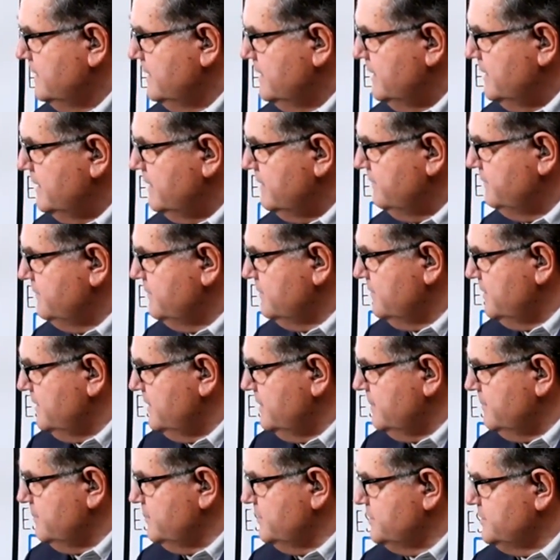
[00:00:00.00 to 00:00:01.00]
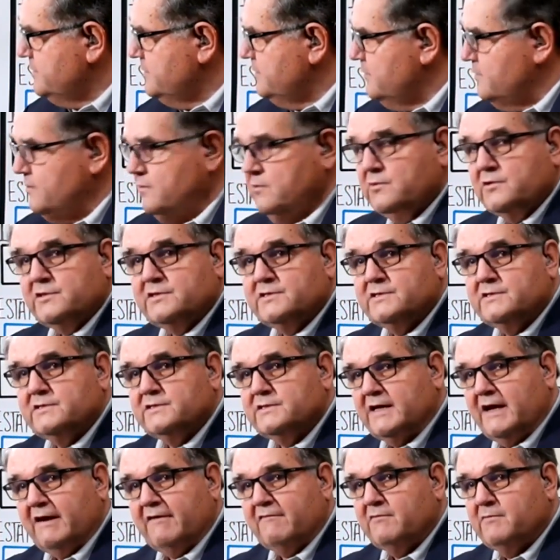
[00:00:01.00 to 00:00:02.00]
And if you're in number 2, which is
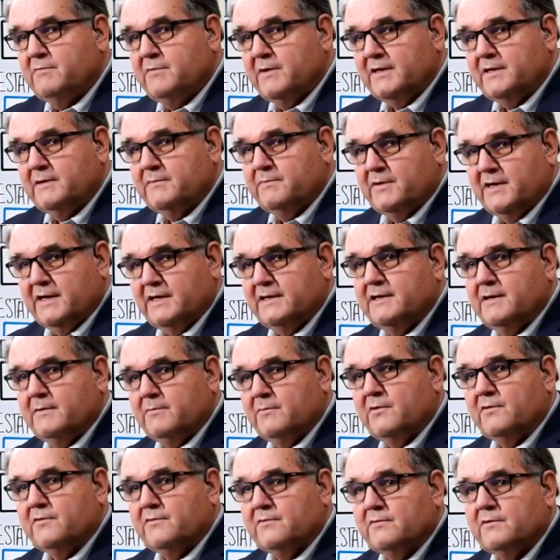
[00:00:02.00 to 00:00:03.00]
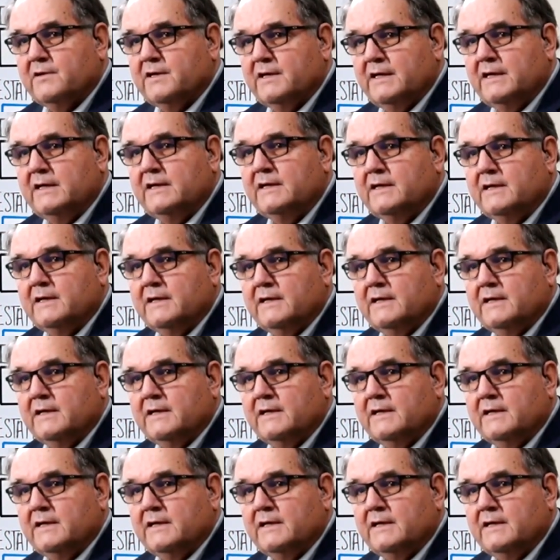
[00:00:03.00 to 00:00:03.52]
everybody but number 3,